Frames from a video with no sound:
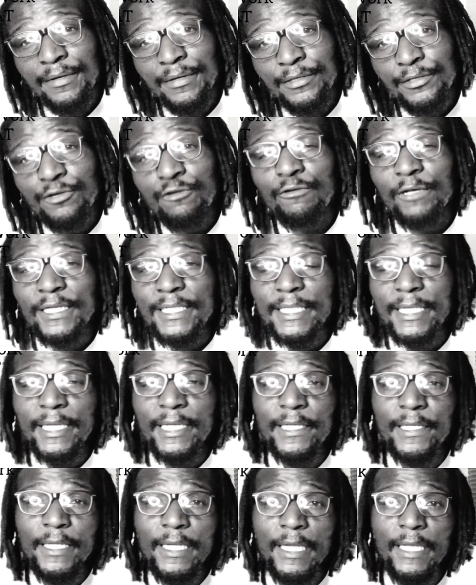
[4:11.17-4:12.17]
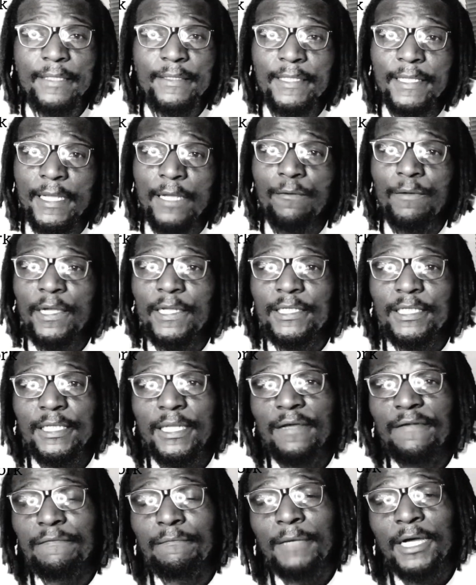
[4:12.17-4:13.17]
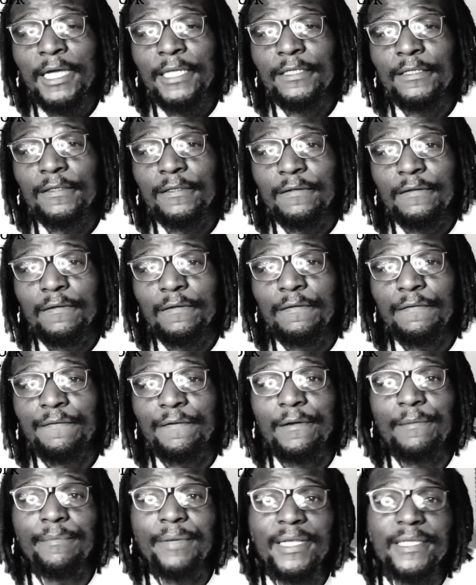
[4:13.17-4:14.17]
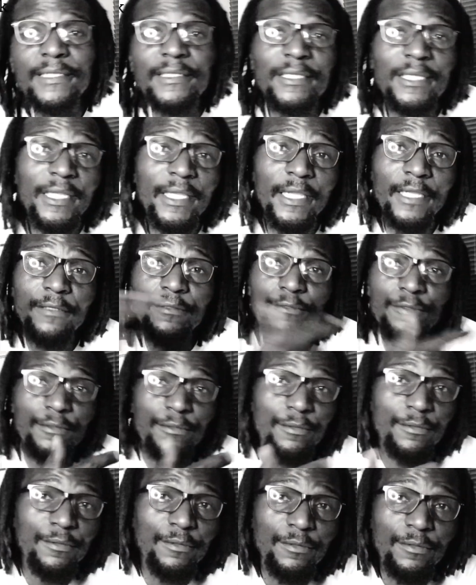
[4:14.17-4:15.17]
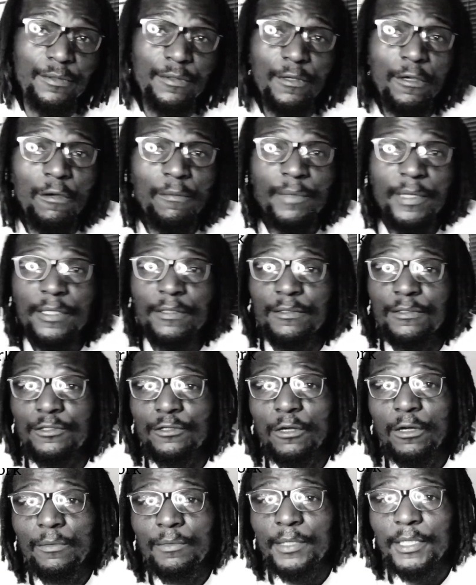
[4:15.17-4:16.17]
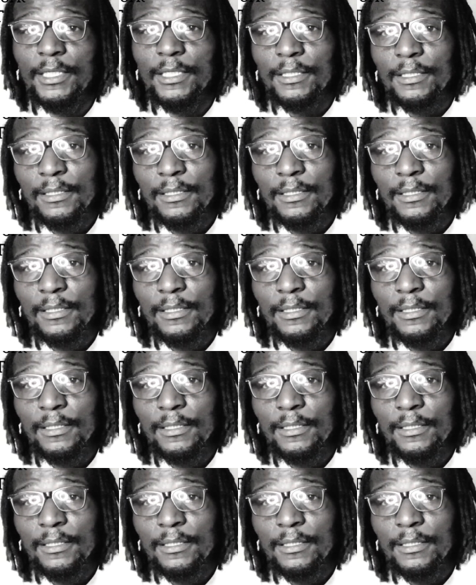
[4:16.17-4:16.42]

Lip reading: 2 weeks later, I think I worked enough money for a bus ticket to go back to Joburg.